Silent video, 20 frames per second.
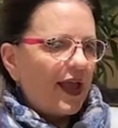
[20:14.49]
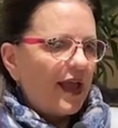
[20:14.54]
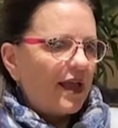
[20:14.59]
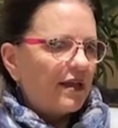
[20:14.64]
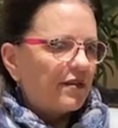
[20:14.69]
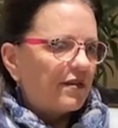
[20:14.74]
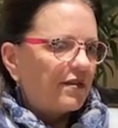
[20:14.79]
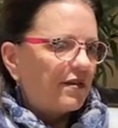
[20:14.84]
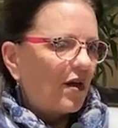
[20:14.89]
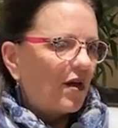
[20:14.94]

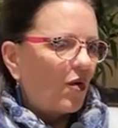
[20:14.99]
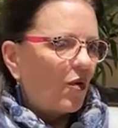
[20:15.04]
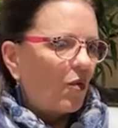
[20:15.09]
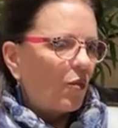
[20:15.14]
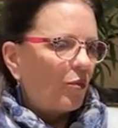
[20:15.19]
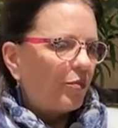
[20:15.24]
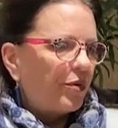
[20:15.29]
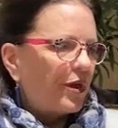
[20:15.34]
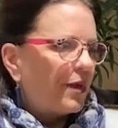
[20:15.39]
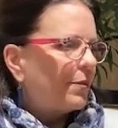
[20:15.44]
And
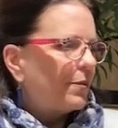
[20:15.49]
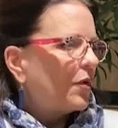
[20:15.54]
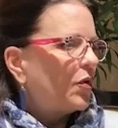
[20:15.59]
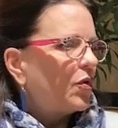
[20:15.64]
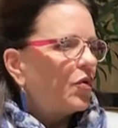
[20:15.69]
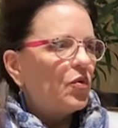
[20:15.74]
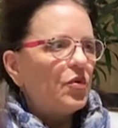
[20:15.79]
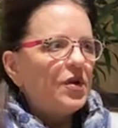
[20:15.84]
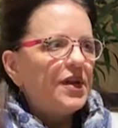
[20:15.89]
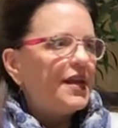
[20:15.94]
so
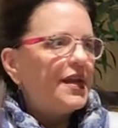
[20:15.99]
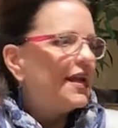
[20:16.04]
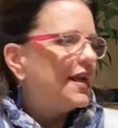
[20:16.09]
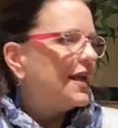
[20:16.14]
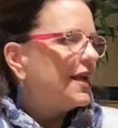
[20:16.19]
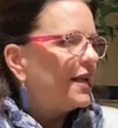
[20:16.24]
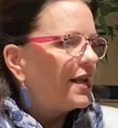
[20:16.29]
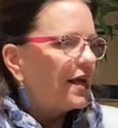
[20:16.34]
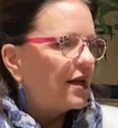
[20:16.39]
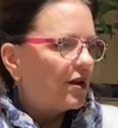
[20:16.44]
people who
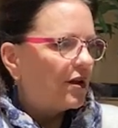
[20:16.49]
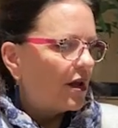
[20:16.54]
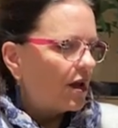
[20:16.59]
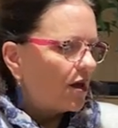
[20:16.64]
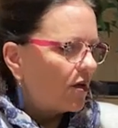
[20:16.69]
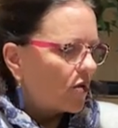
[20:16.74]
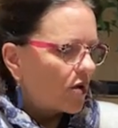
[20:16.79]
need an